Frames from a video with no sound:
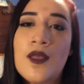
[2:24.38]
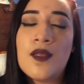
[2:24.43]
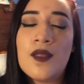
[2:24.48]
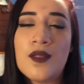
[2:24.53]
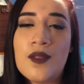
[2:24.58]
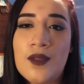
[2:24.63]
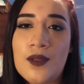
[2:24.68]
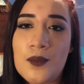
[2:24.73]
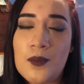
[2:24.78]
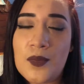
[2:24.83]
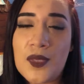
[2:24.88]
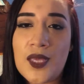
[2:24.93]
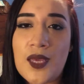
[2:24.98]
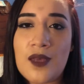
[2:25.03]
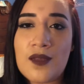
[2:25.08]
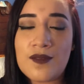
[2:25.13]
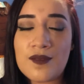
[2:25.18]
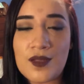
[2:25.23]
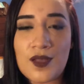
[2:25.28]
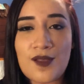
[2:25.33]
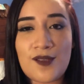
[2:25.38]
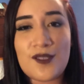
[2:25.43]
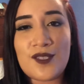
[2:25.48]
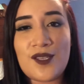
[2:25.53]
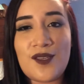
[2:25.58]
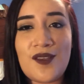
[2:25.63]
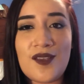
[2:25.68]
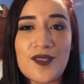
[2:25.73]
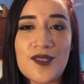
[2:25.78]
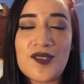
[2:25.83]
But yeah, I'll see
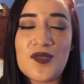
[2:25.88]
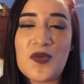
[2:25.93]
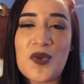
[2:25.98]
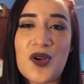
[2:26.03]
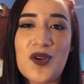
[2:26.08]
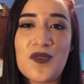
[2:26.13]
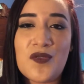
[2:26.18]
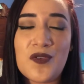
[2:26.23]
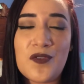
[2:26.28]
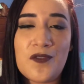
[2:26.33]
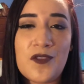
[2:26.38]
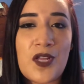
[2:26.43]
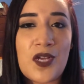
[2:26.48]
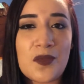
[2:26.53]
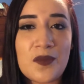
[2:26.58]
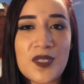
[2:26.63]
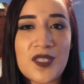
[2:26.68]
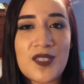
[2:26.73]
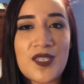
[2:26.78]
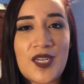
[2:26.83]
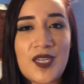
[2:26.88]
you guys tomorrow for Vlogmas